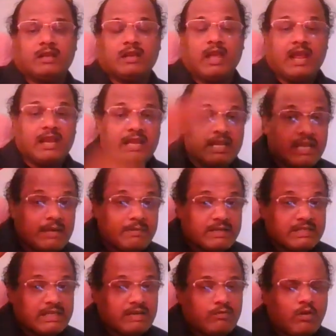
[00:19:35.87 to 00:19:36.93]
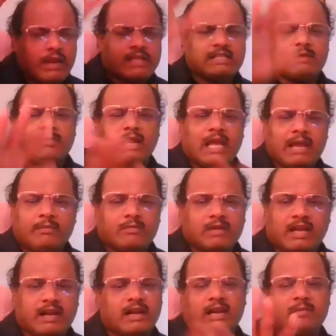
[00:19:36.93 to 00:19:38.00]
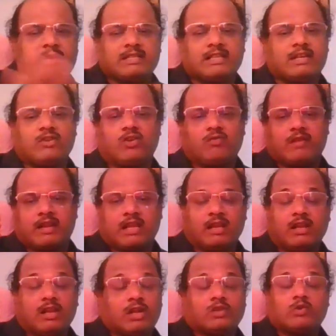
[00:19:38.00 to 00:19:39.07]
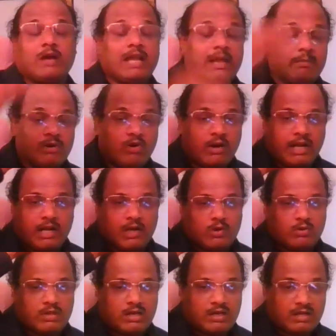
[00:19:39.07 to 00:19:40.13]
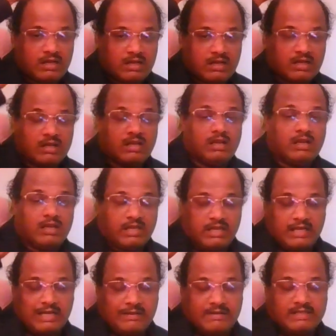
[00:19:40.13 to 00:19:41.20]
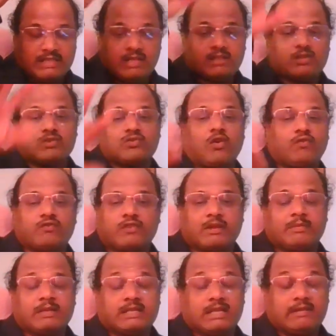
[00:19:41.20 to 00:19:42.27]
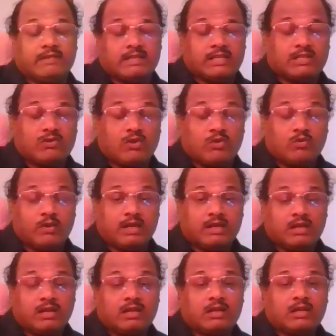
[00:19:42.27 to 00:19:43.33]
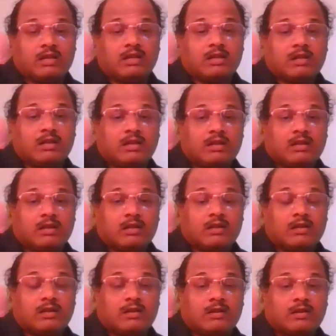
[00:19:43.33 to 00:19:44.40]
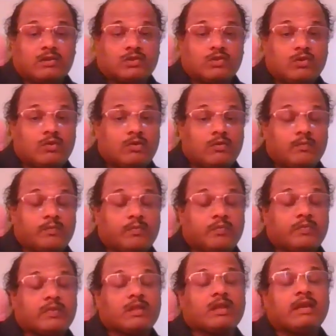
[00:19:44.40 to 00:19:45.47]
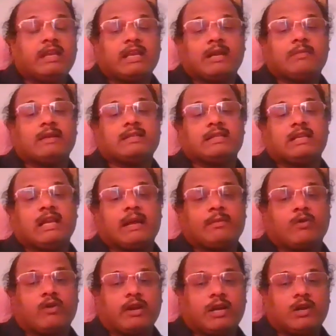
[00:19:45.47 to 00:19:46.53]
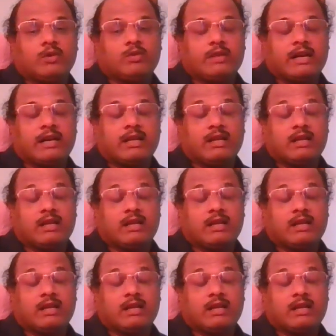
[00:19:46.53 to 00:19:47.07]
And here basically, for example, I am currently basically not working, so I am not into the here basically the software basically which is ongoing. So here basically I am not into that.